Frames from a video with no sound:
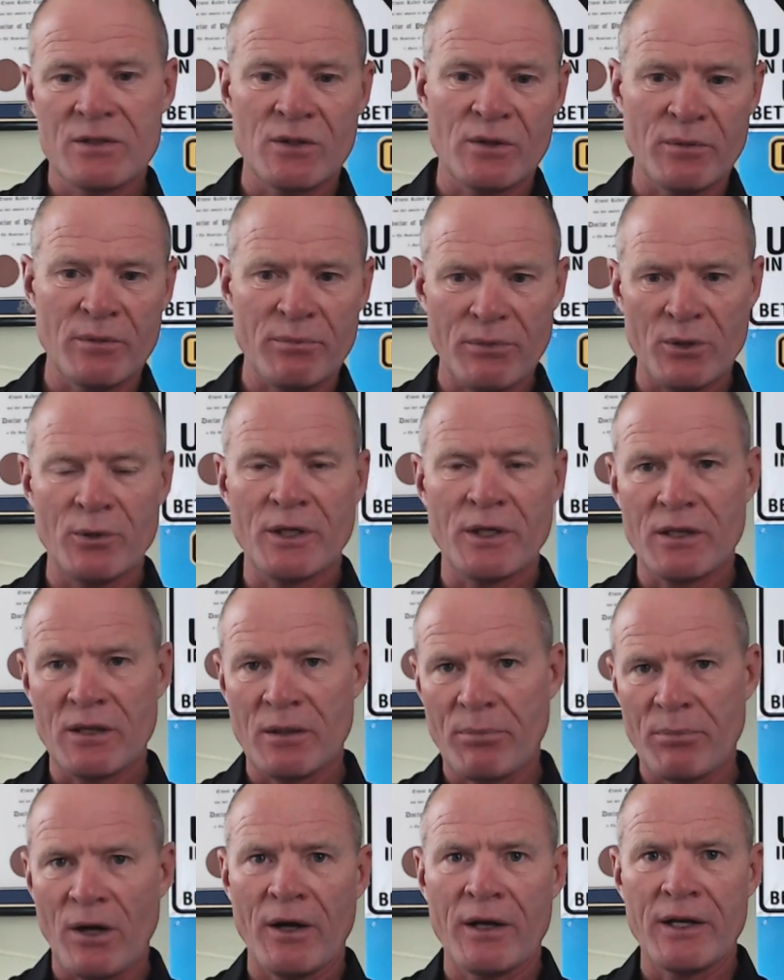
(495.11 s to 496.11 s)
So the Buick,
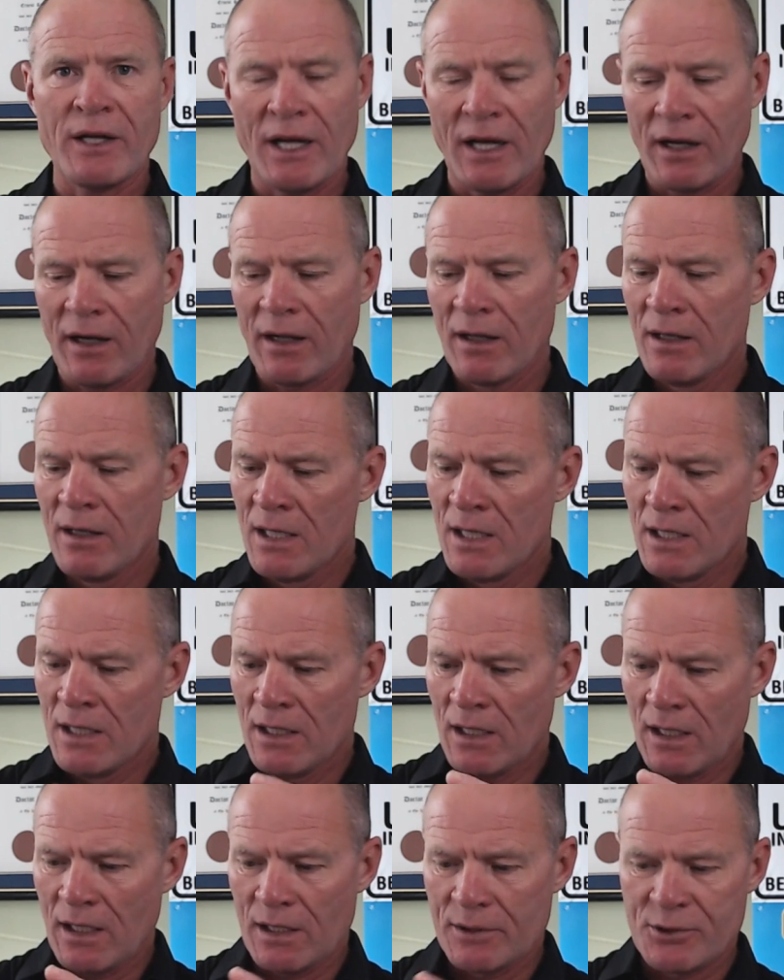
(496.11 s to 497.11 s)
the Pontiac,
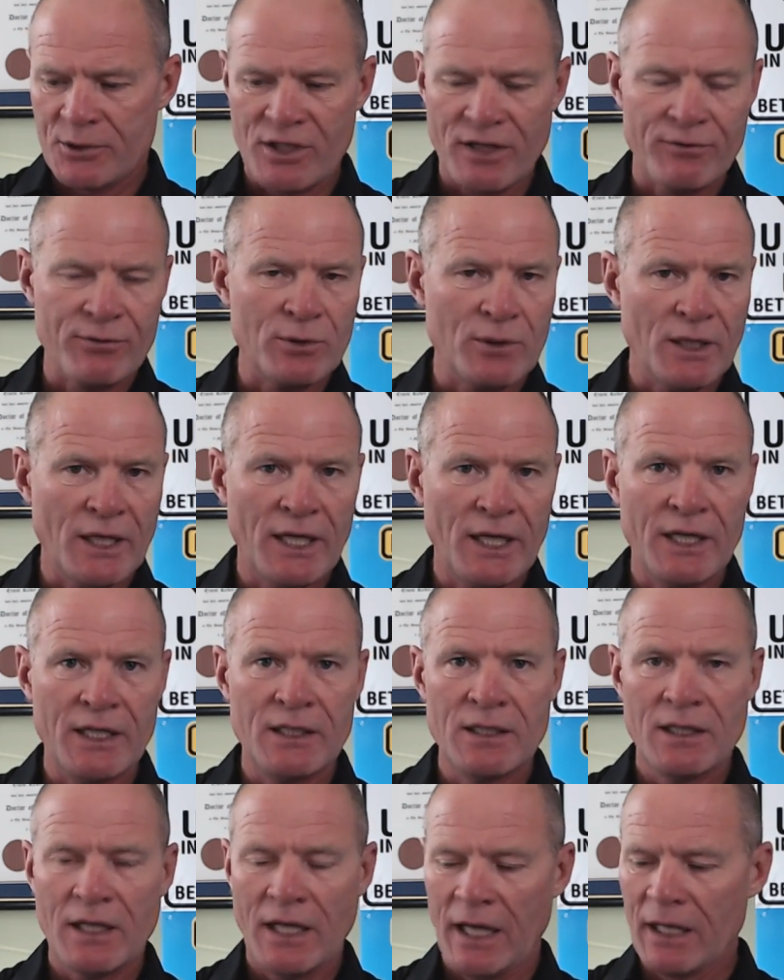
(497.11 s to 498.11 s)

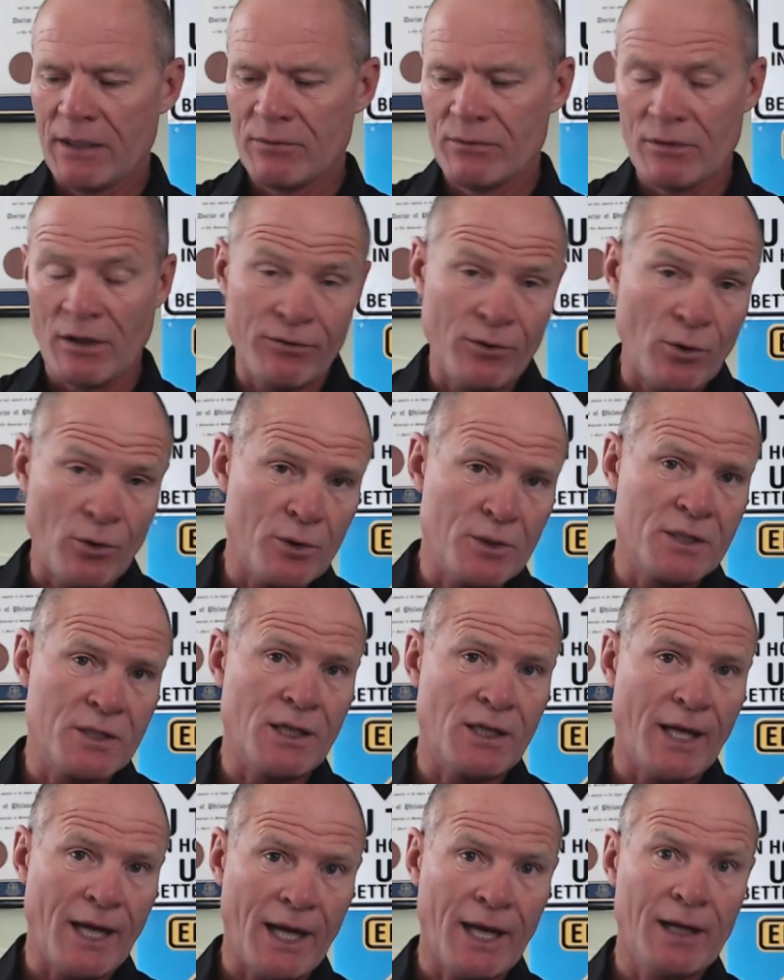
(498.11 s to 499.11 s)
Chevrolet, and of course
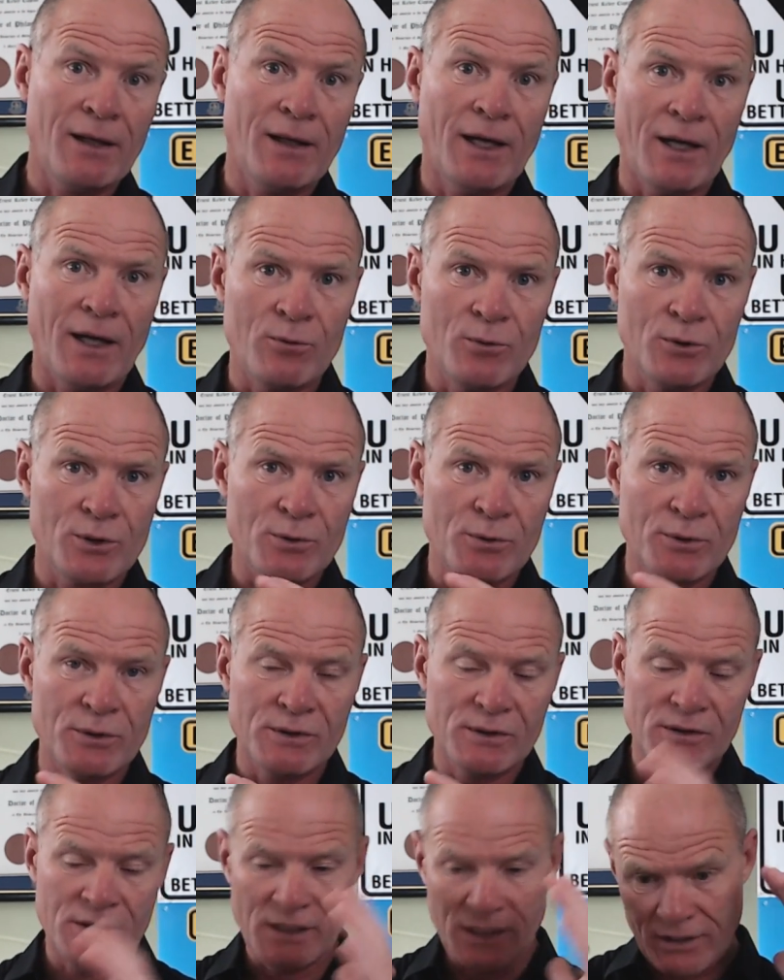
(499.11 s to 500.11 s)
the Cadillac, which
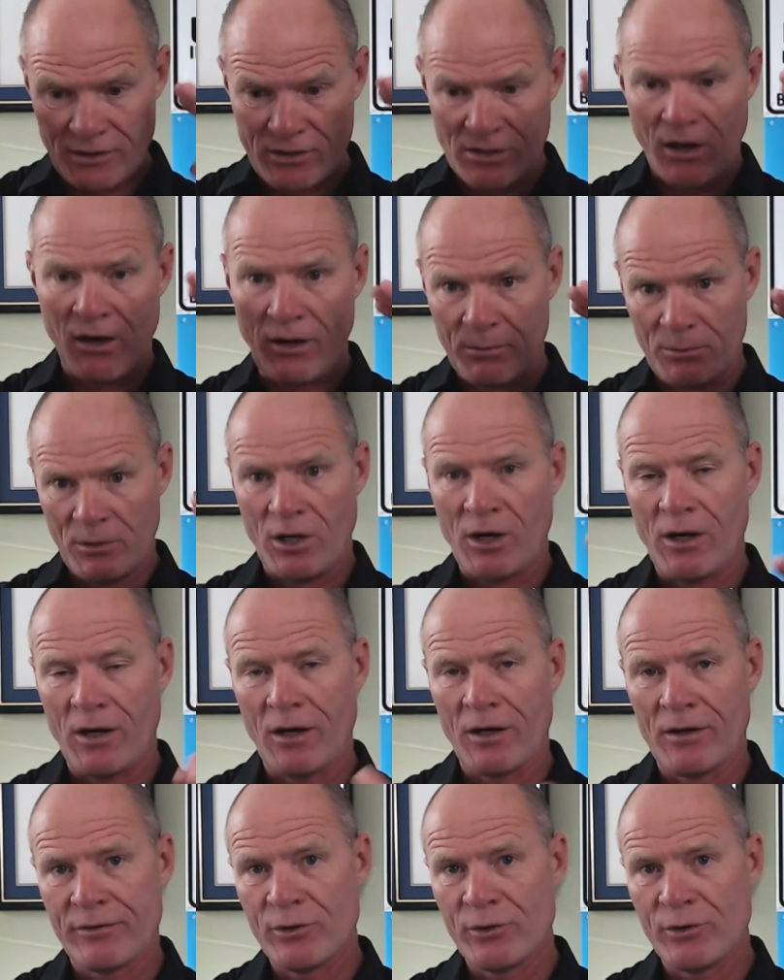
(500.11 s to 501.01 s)
was the top car.